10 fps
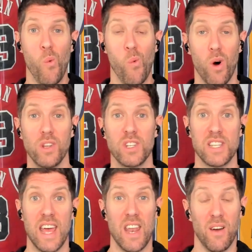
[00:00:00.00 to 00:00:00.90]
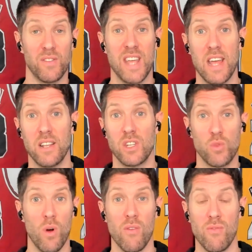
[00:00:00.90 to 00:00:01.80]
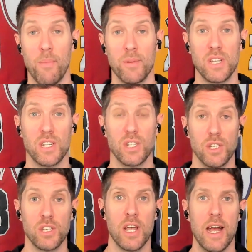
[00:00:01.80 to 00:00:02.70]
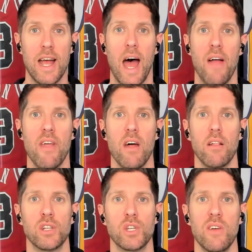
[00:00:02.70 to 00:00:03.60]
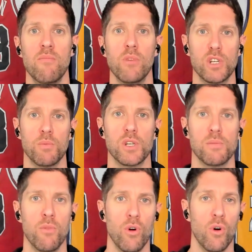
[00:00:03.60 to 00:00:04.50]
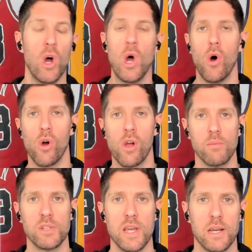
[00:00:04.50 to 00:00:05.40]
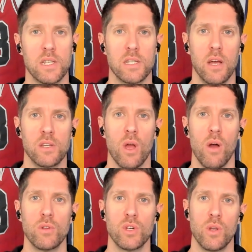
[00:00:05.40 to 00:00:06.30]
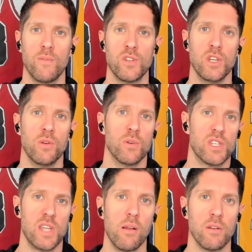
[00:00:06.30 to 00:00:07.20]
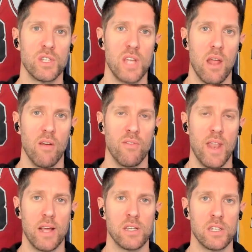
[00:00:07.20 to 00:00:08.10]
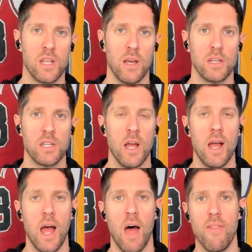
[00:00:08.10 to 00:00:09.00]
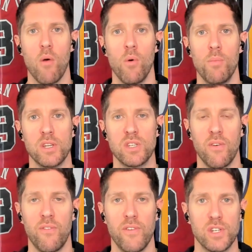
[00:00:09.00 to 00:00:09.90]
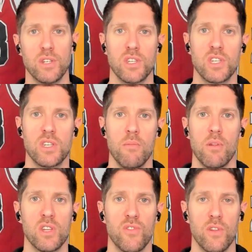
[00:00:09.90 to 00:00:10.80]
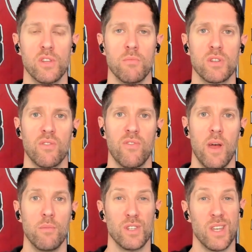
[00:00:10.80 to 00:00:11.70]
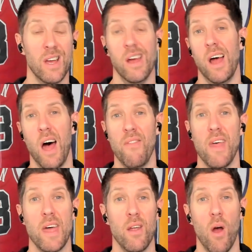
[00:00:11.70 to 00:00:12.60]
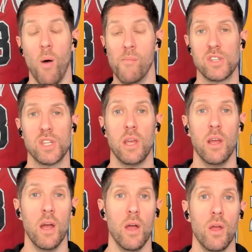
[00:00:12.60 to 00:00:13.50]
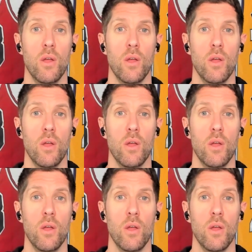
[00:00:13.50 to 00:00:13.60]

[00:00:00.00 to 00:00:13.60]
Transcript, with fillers: do one set of 10 to 12 repetitions and they'll achieve much, much more. Or come to the exercise coach and obviously do a single set of an exercise, and that will be sufficient stimulus for those muscle fibers. And then obviously,